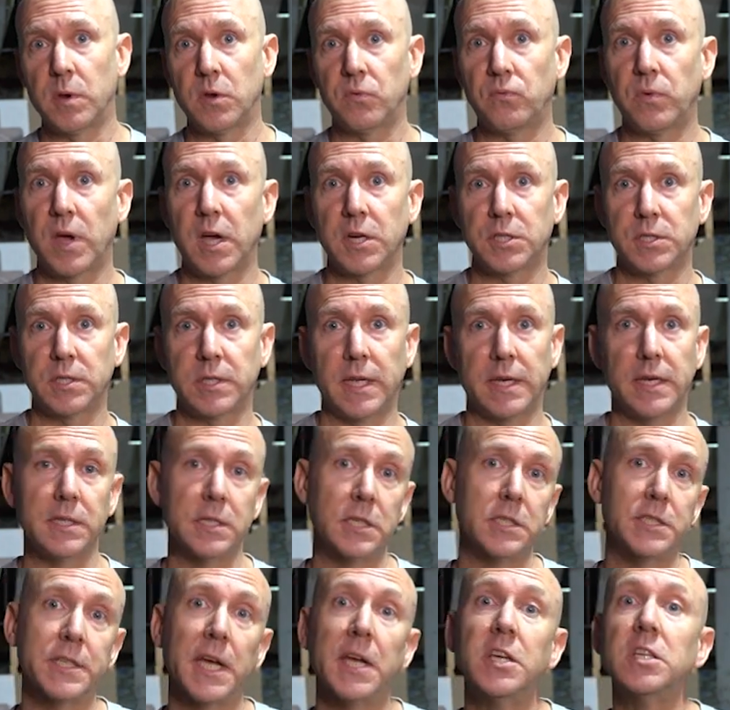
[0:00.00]
and function and
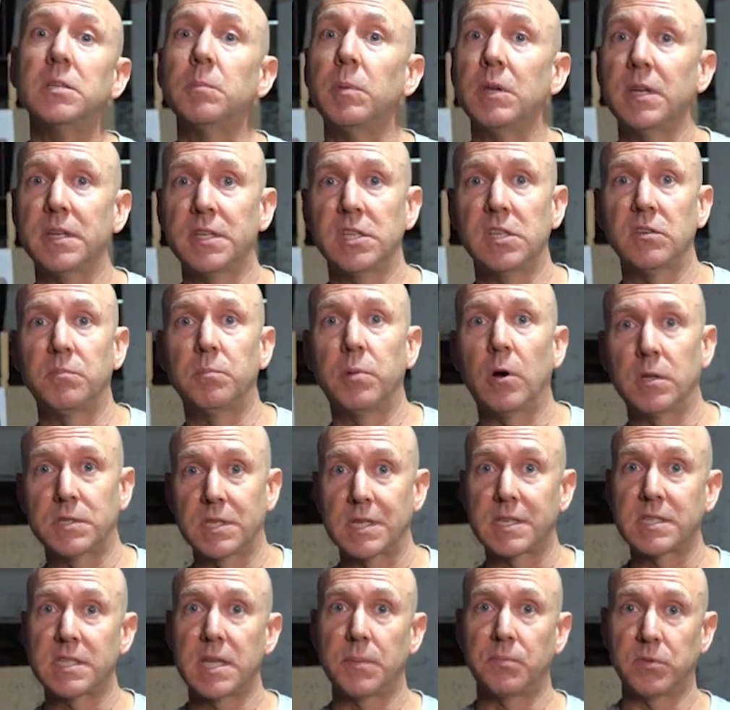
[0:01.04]
interchangeability of parts,
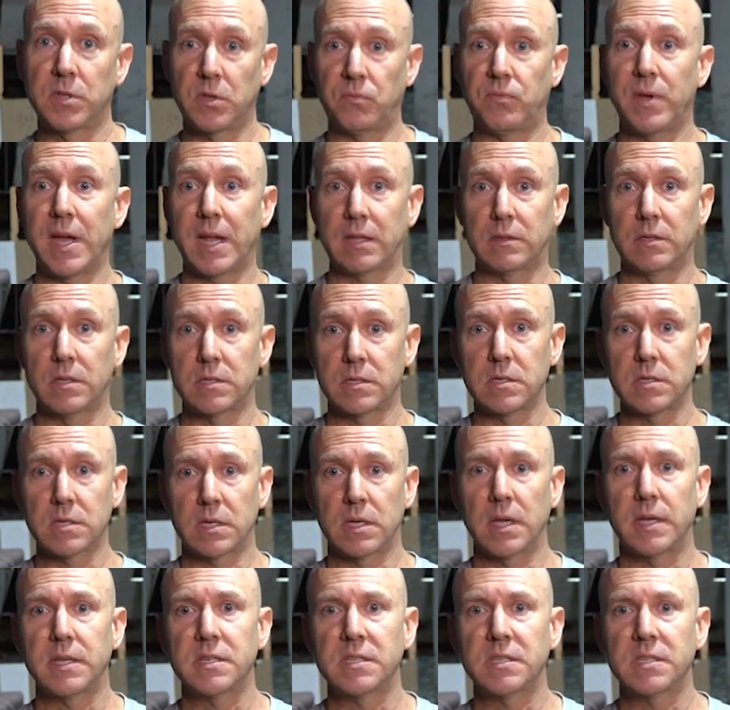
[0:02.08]
except for the fact this is a